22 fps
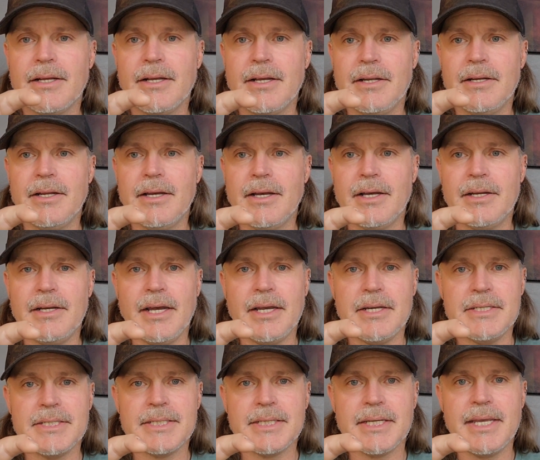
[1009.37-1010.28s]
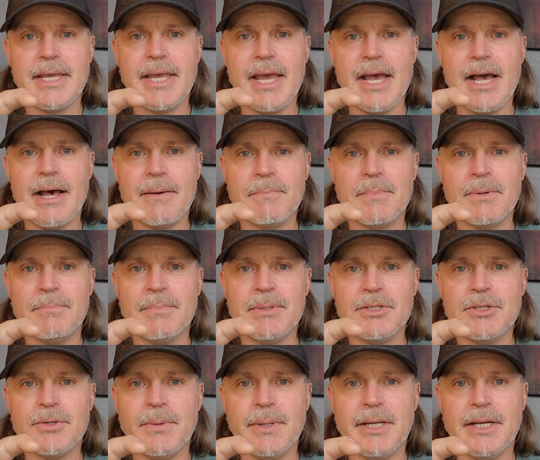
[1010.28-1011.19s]
a nice gap
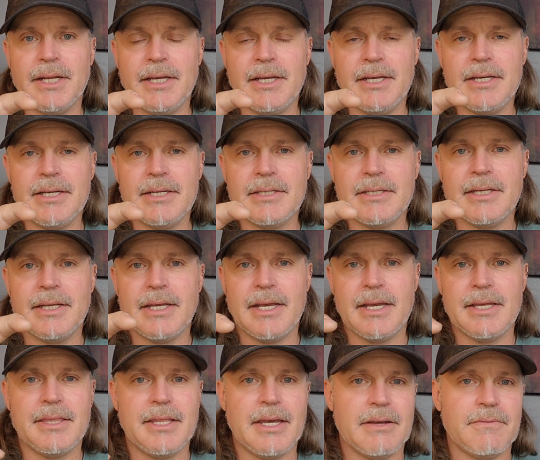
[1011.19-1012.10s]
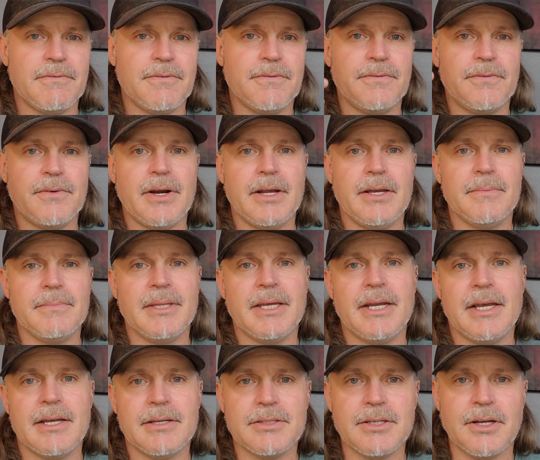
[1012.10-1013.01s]
between it and that frame
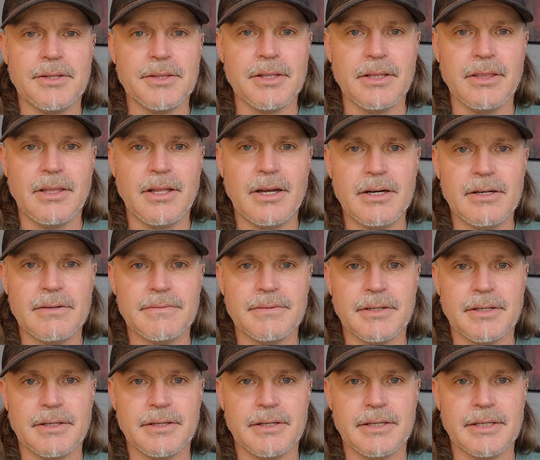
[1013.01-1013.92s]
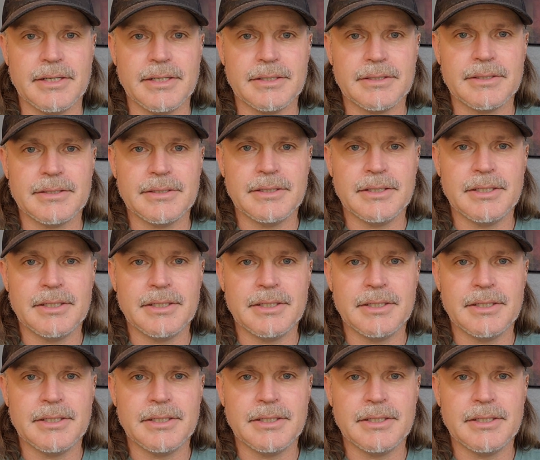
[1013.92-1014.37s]
that has all the larvae on it.